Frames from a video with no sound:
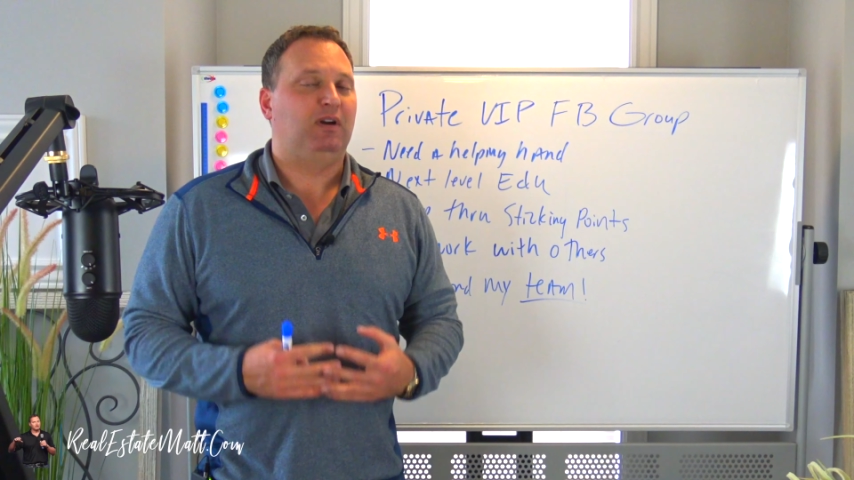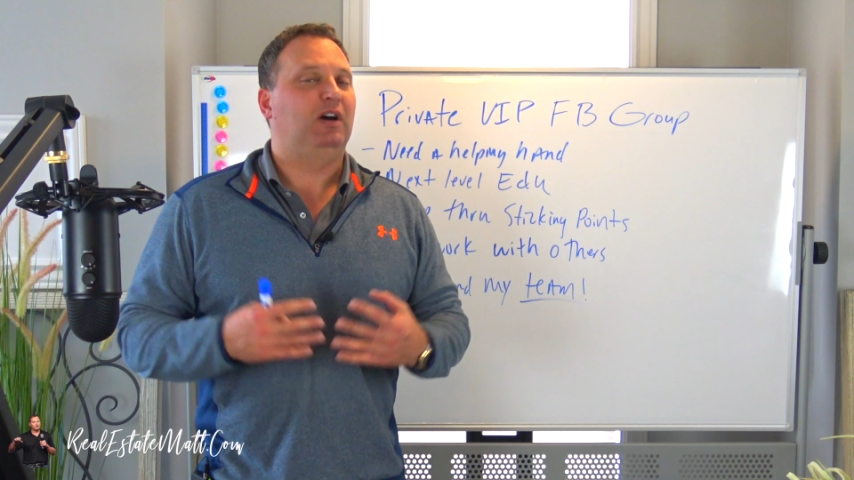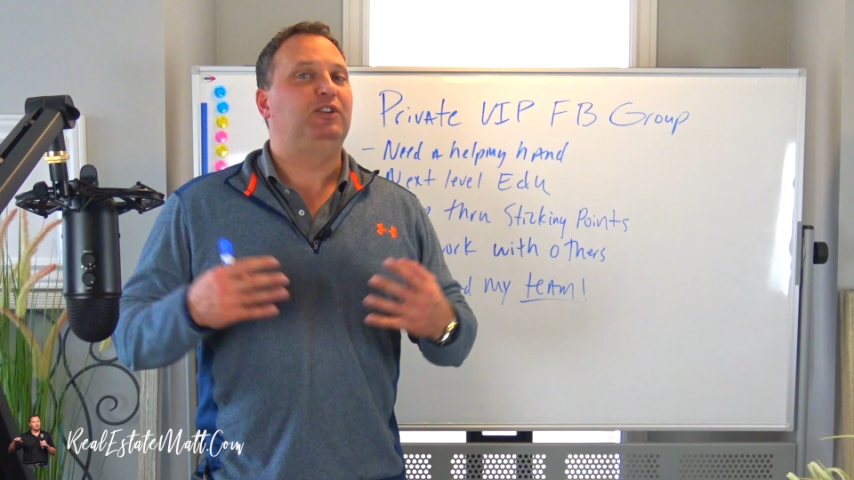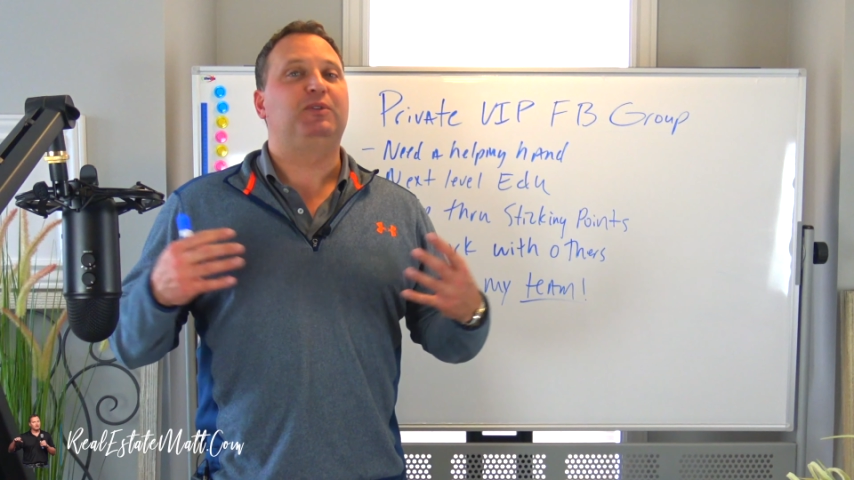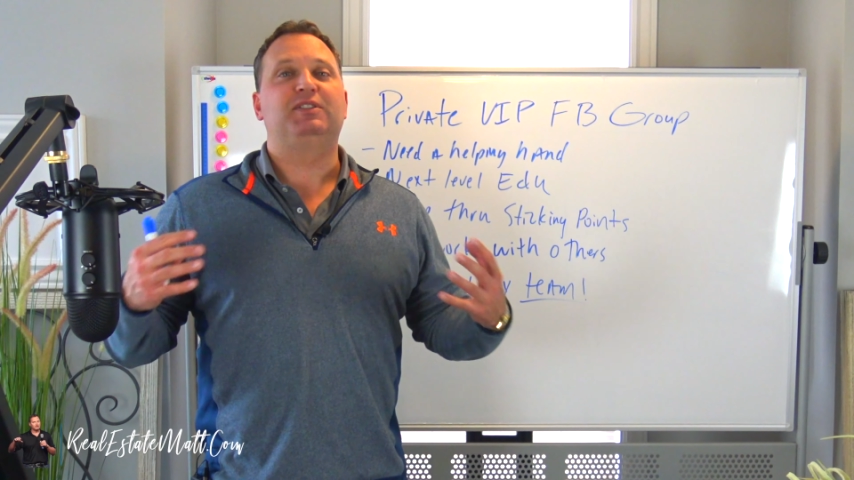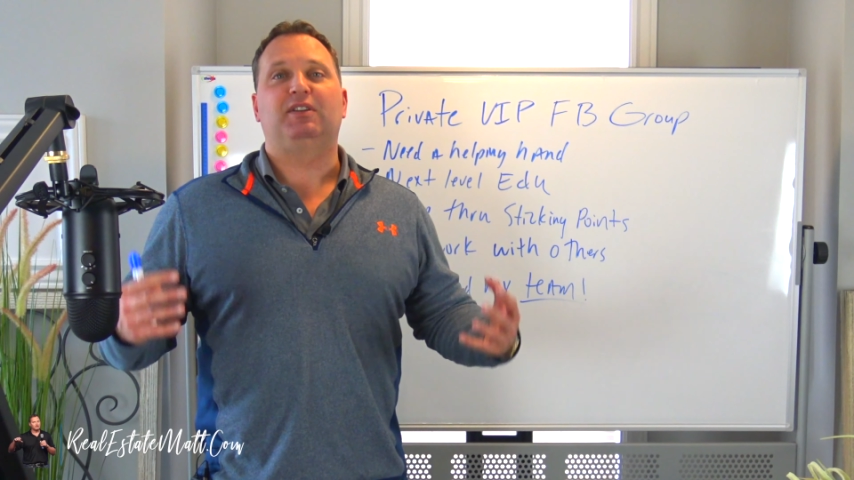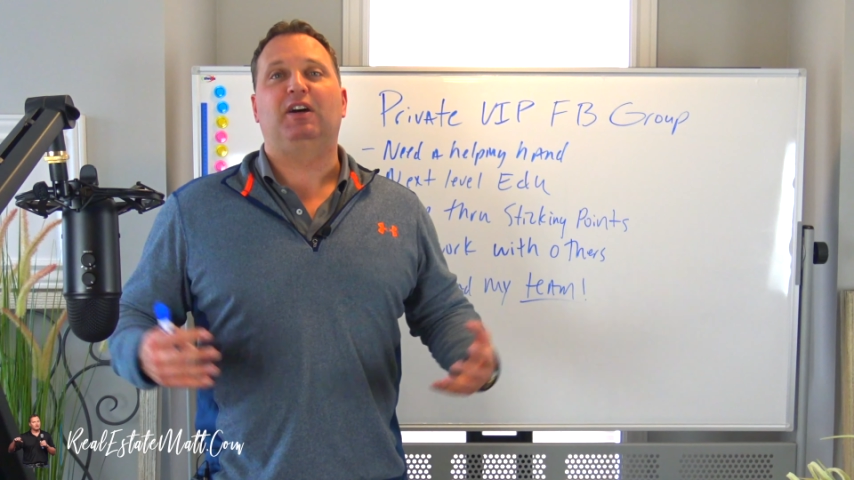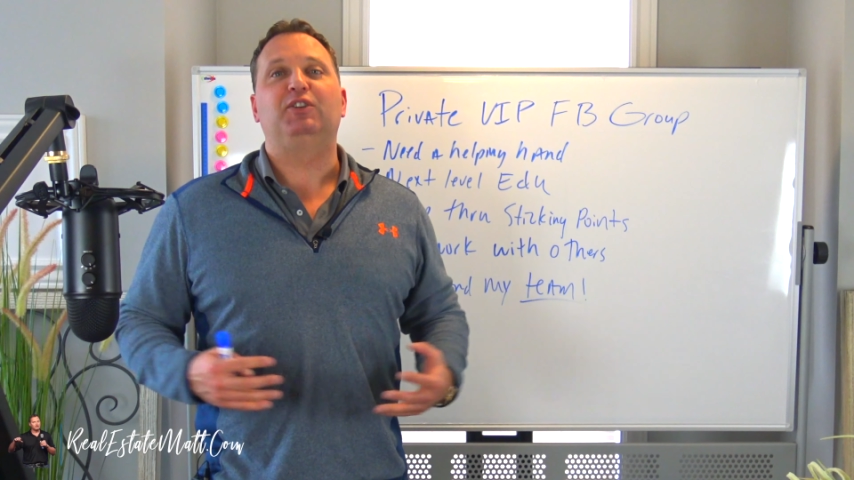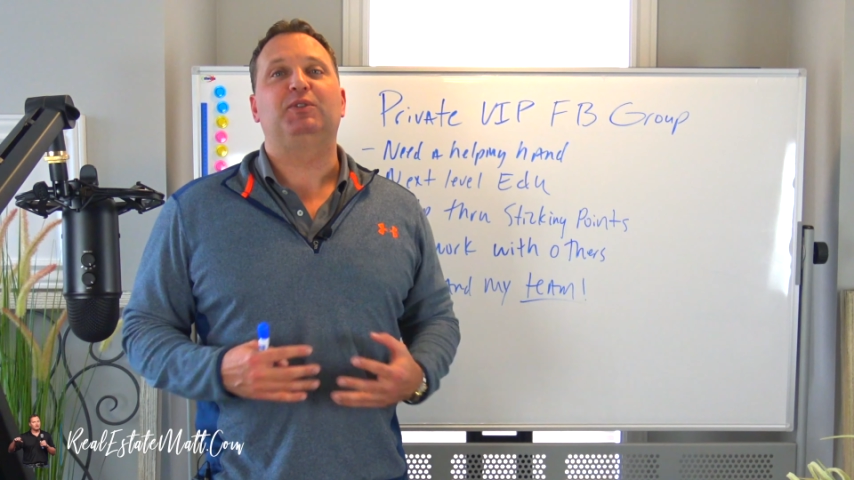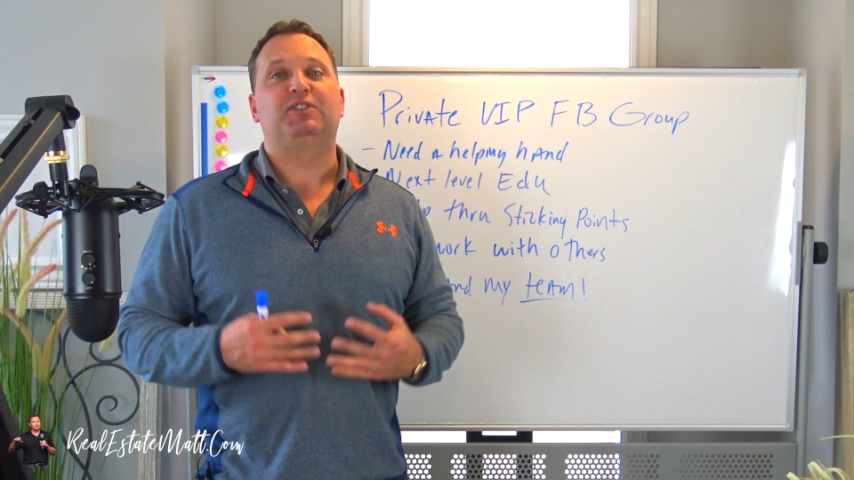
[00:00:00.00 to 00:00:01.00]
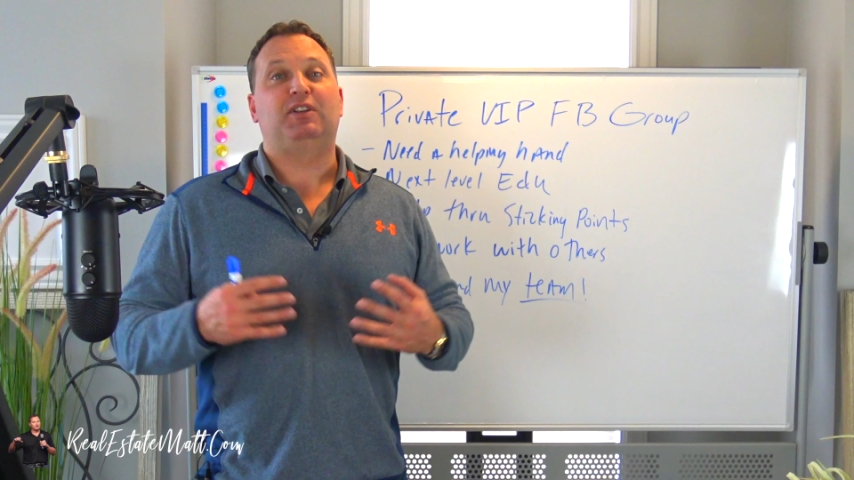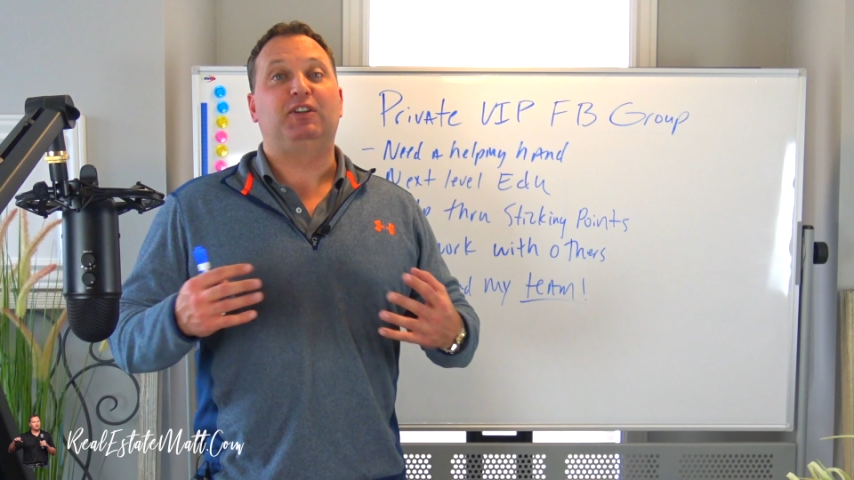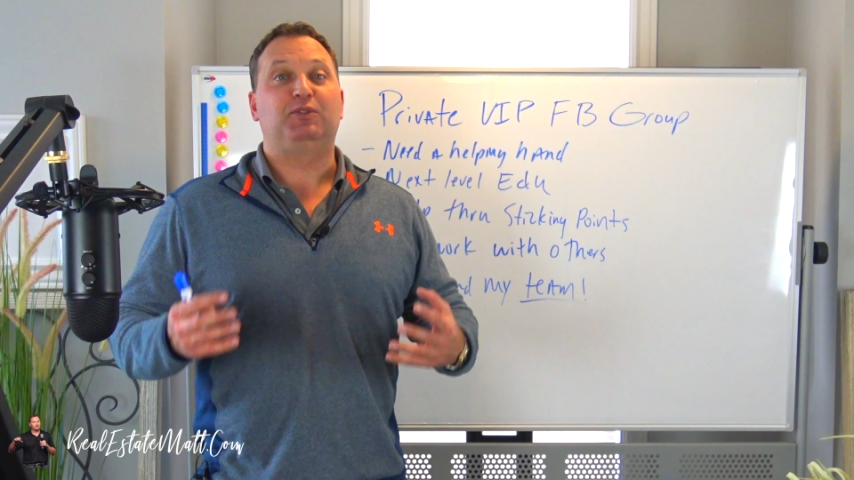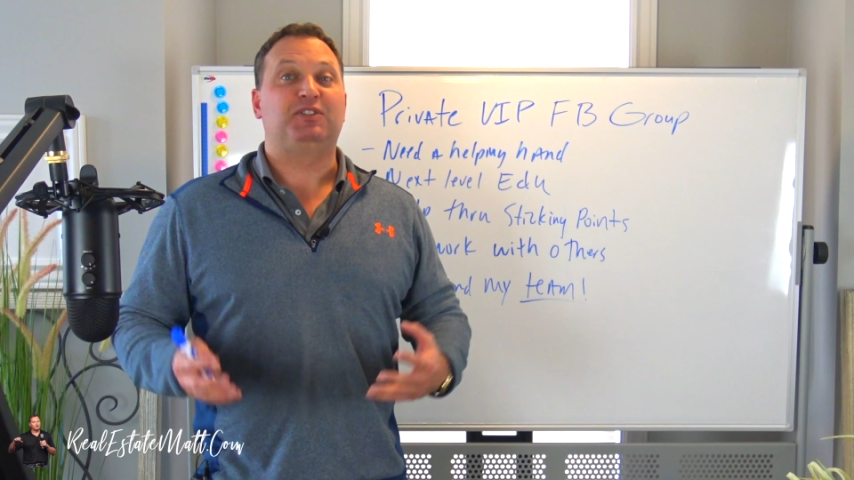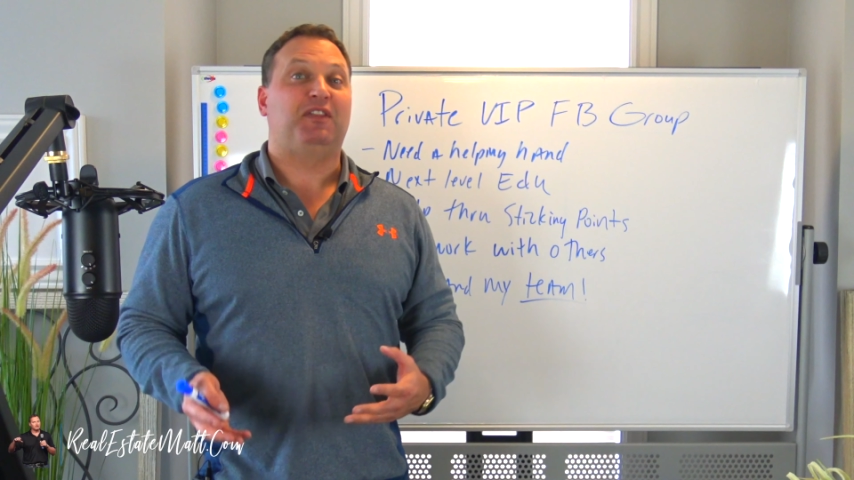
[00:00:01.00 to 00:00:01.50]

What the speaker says: hundreds and hundreds and hundreds